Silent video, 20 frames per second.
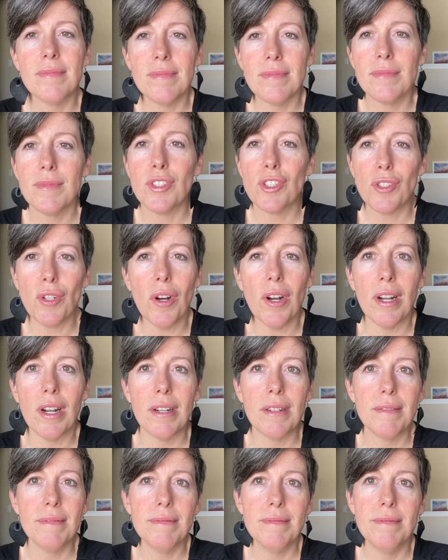start.
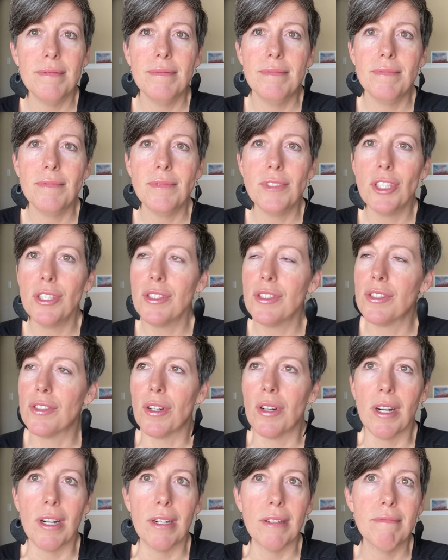Just
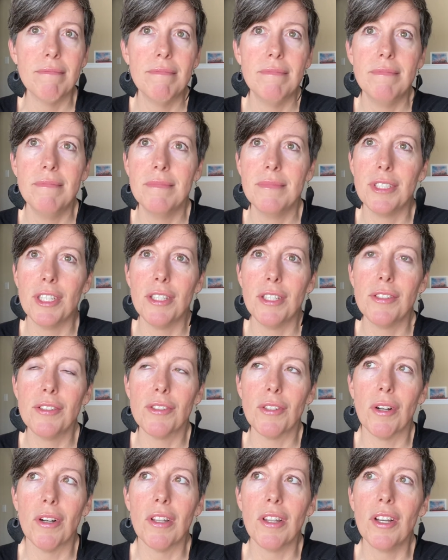start. Just
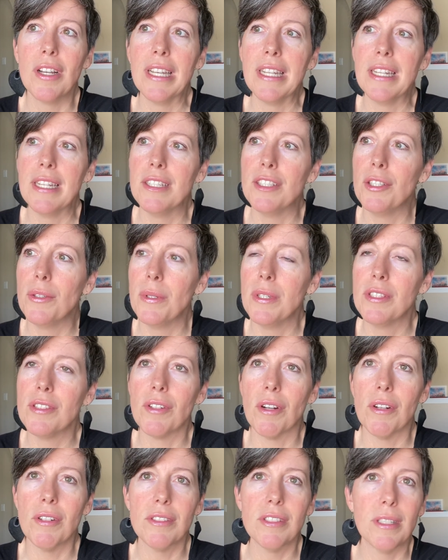start looking into it,
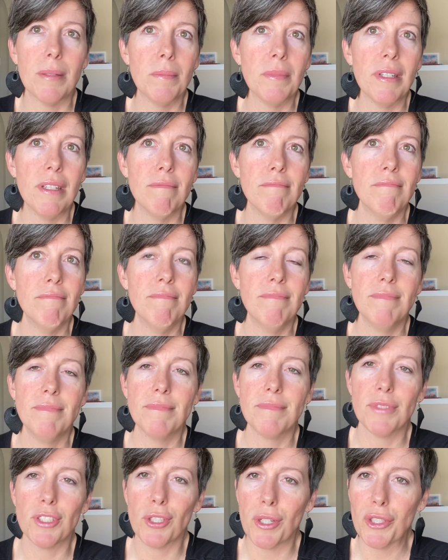start something,
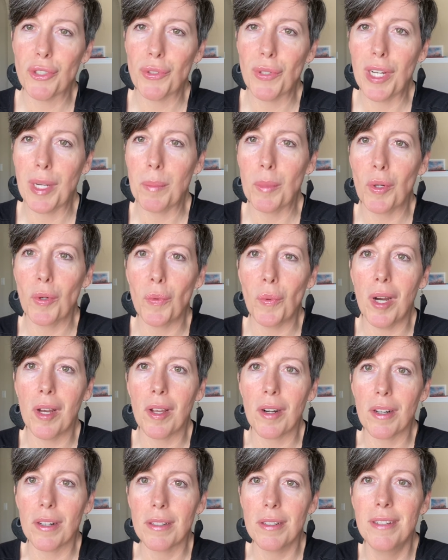start drinking more
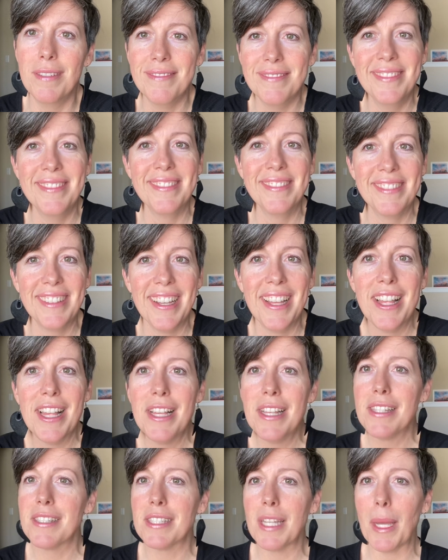water,
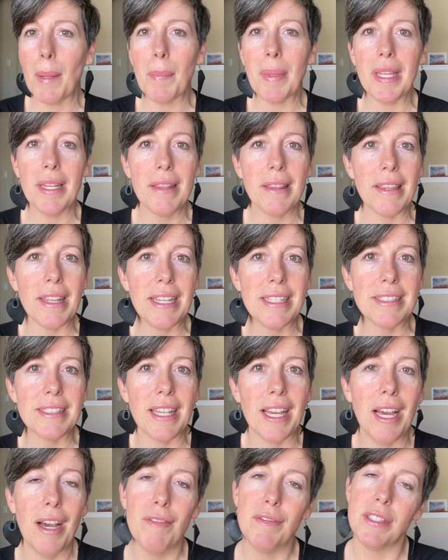stop eating things that
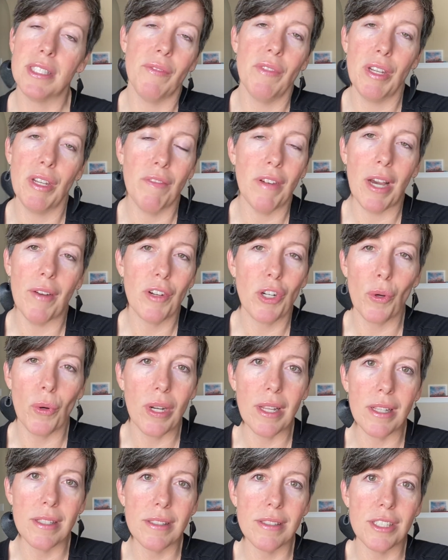have 75
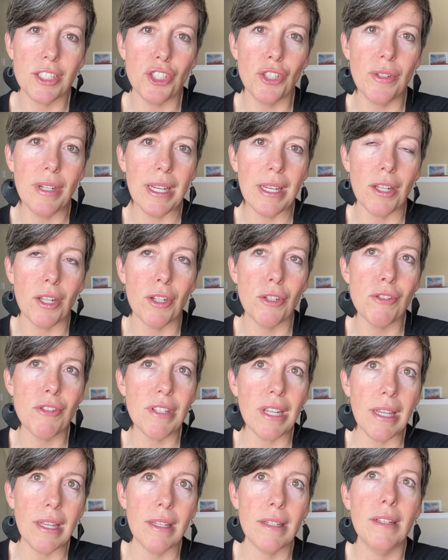ingredients that you can't
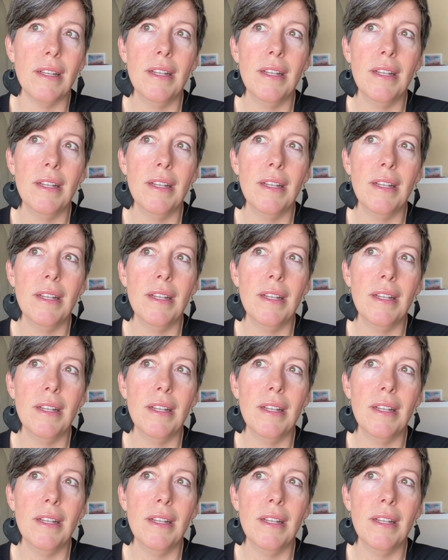understand.